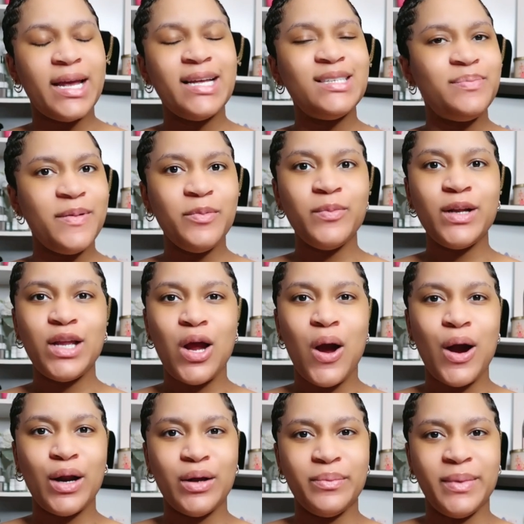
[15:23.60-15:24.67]
It's been really
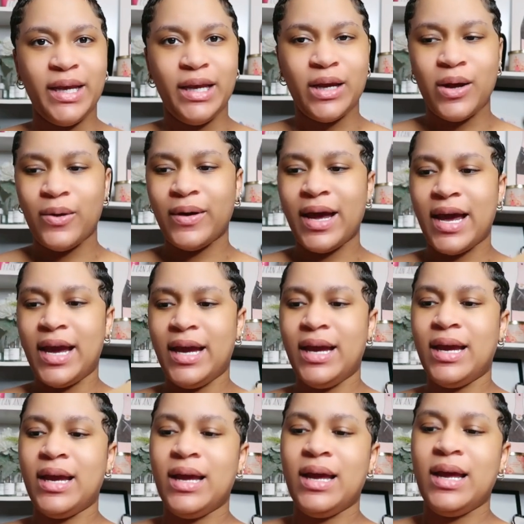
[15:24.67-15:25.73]
hard on me, okay?
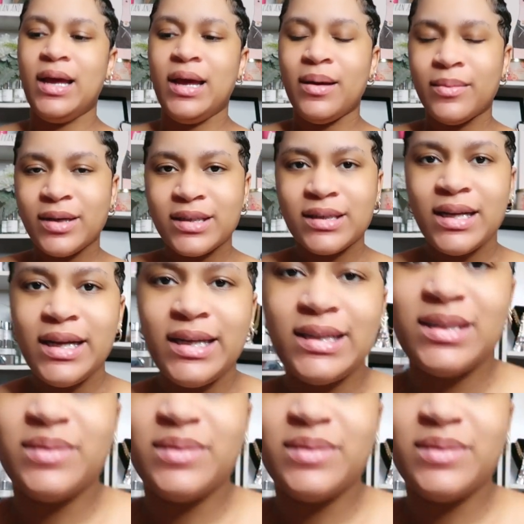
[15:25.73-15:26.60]
Because look at